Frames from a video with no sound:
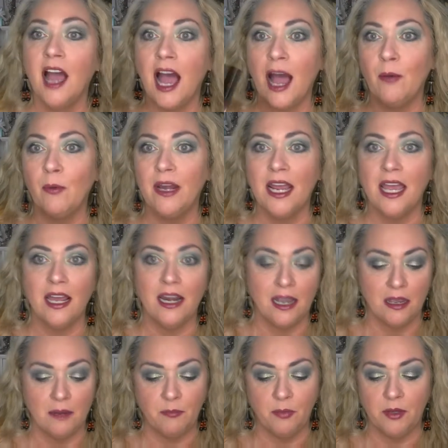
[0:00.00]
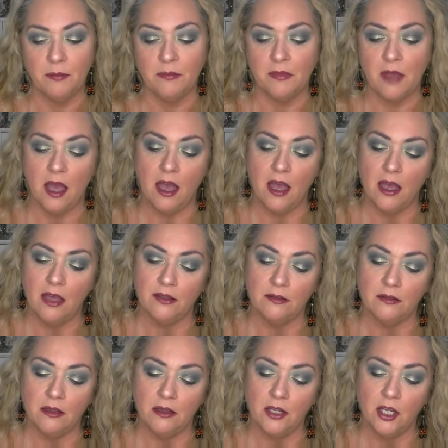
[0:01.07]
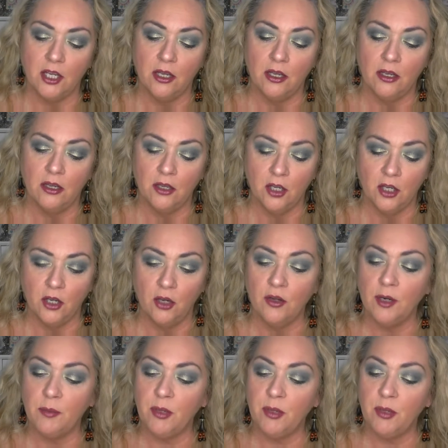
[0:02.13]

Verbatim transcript: I went ahead and put uh, Huda